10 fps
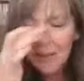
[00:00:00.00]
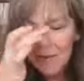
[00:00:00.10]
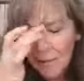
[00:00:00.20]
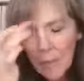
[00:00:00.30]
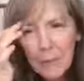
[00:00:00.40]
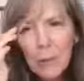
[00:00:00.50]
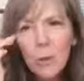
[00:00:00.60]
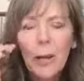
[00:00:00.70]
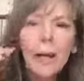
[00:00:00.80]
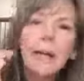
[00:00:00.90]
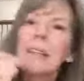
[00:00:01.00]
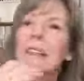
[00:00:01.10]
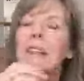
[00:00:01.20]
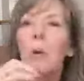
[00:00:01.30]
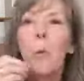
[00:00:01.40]
Maybe you can't
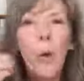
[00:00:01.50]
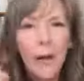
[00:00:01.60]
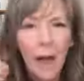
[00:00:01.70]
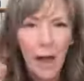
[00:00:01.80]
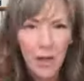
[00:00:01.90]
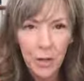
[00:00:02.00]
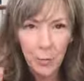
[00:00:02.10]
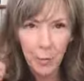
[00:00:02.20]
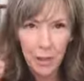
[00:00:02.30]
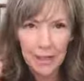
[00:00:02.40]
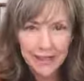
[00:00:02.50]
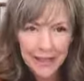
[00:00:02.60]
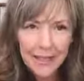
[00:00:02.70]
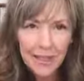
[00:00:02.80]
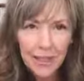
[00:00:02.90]

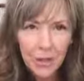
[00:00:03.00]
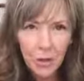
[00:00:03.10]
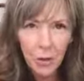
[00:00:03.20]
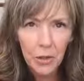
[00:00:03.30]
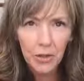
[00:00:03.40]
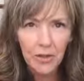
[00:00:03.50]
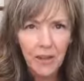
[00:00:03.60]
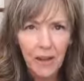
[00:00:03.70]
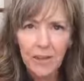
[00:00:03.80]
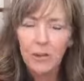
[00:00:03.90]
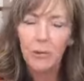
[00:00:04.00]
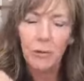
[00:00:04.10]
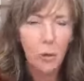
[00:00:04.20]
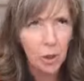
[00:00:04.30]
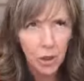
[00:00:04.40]
100% control your thoughts
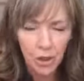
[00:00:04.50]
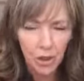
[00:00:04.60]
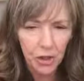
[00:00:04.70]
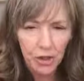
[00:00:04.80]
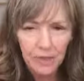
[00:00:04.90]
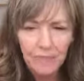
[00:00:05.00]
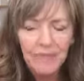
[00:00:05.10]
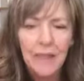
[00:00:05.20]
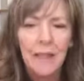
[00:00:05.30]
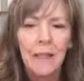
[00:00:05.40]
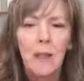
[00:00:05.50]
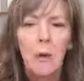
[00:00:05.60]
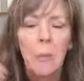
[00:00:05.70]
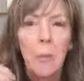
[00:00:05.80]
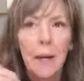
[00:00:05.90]
for sure,
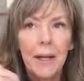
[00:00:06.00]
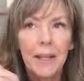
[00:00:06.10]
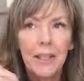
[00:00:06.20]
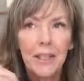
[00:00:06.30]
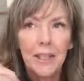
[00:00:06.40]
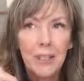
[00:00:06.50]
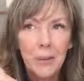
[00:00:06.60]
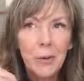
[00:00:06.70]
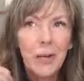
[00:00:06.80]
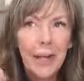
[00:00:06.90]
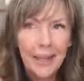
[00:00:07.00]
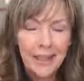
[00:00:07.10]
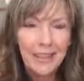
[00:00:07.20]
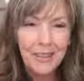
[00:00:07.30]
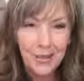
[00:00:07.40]
but you
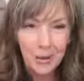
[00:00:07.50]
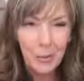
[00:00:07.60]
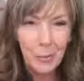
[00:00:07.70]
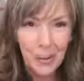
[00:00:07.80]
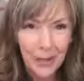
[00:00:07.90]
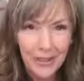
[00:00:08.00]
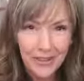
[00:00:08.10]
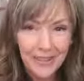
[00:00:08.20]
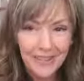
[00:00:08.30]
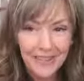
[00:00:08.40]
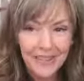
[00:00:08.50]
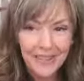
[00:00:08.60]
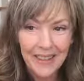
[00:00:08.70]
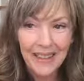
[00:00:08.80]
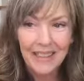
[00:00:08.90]
can do better
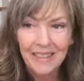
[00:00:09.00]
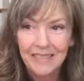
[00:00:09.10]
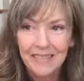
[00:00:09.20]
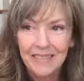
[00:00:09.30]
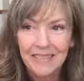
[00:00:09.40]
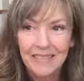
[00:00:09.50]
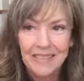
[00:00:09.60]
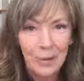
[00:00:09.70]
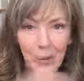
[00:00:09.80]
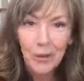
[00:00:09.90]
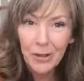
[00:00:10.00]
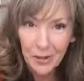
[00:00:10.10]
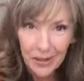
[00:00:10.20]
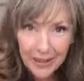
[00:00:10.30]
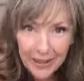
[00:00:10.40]
than you were
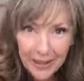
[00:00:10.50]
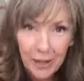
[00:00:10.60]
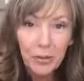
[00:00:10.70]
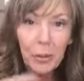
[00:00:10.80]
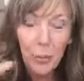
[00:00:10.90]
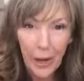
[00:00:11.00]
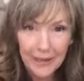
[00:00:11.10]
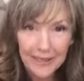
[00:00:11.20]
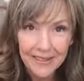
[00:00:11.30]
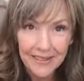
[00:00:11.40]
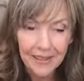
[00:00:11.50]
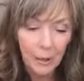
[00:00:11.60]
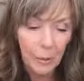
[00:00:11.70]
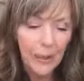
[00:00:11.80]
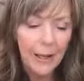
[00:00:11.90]
doing if you practice it a
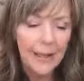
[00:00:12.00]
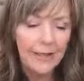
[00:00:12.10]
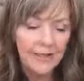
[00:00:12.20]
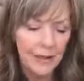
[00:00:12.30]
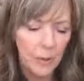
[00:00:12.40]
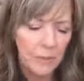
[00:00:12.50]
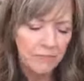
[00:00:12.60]
little bit. And so